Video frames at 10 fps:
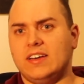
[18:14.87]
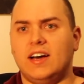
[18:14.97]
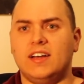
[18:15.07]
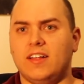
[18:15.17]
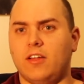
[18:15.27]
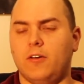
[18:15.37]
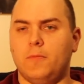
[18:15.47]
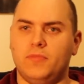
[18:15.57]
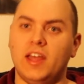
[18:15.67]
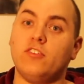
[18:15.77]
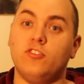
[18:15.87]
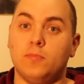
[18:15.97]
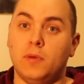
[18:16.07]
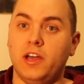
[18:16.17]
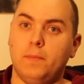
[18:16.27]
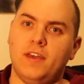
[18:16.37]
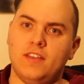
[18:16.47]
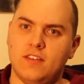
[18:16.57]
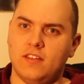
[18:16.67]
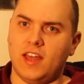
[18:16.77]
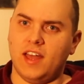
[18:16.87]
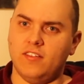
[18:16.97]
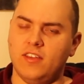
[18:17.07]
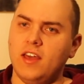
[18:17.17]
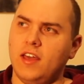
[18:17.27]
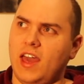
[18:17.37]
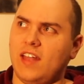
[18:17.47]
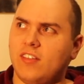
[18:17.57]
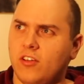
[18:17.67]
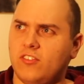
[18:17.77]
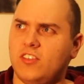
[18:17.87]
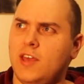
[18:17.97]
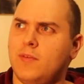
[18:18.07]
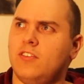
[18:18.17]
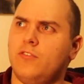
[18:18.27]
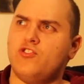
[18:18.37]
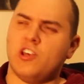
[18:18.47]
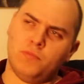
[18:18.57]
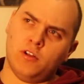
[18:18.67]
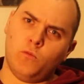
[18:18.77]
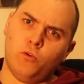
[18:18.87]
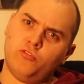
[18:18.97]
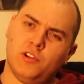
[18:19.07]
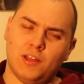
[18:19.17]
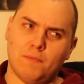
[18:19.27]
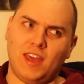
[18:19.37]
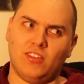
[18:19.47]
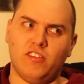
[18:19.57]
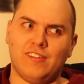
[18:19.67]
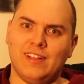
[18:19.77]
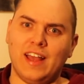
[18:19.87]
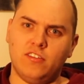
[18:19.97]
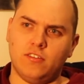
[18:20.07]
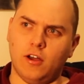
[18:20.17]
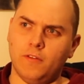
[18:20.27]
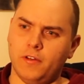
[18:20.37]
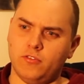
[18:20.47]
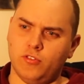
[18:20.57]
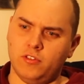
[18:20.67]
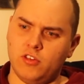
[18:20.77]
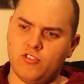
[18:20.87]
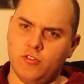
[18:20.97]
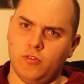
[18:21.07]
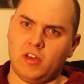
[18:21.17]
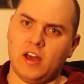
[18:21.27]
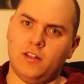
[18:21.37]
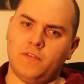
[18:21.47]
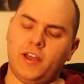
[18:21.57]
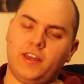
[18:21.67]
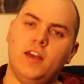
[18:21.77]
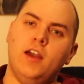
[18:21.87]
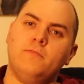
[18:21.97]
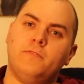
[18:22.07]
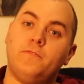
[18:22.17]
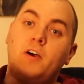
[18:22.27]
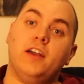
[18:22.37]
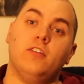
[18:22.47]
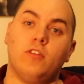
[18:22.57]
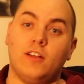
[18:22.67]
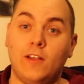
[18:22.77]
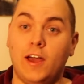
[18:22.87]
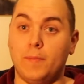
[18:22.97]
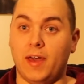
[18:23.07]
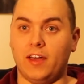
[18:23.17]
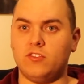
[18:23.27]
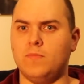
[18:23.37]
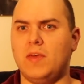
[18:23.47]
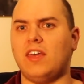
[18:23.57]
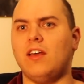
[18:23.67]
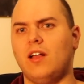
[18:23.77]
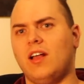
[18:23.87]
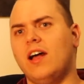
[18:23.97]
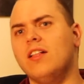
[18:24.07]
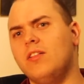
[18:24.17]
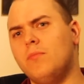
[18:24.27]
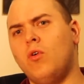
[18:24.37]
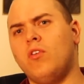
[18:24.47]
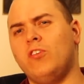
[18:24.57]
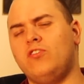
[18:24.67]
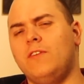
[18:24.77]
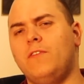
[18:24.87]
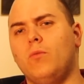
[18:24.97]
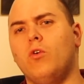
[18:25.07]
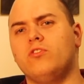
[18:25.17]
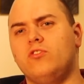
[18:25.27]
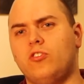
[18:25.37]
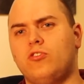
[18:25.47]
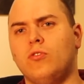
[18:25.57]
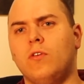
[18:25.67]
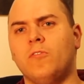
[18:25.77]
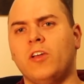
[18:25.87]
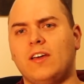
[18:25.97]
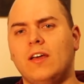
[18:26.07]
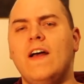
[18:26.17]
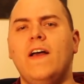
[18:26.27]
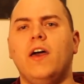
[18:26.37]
I don't know. That's just my opinion, and it does seem as if Chibnall was trying to make this less of a traditional kind of like final climax and make it more as if it was just sort of like